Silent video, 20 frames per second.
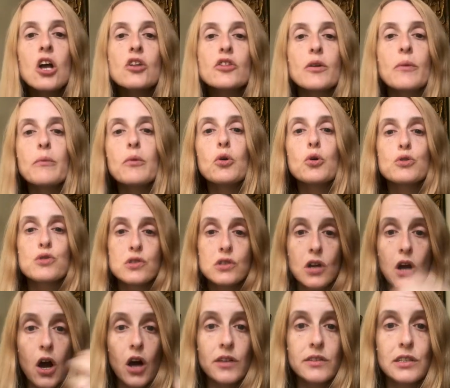the more
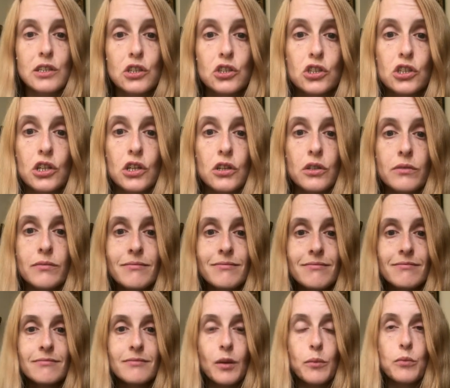scar tissue,
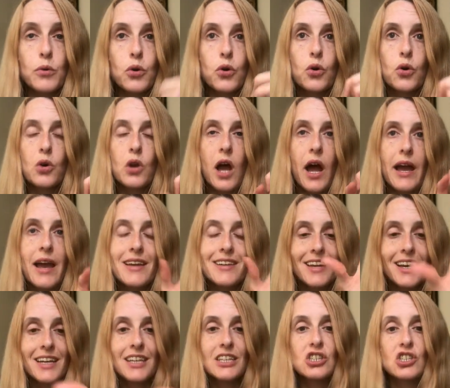the more like
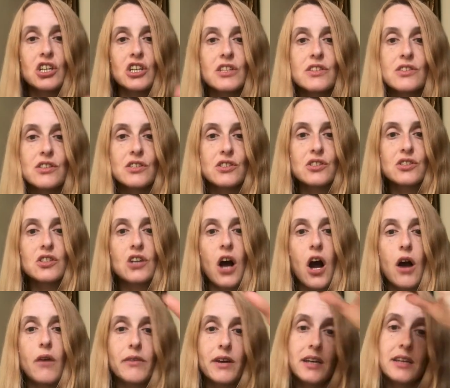adhesions and
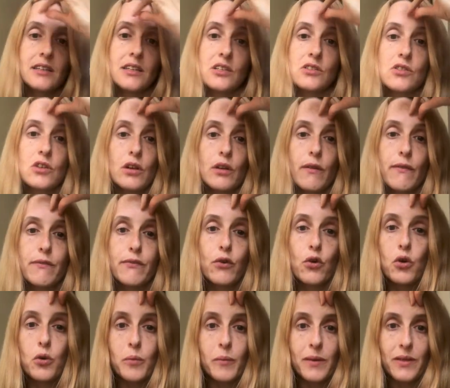scarring that's going to
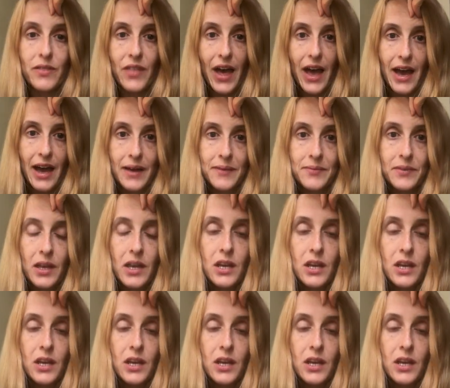form there.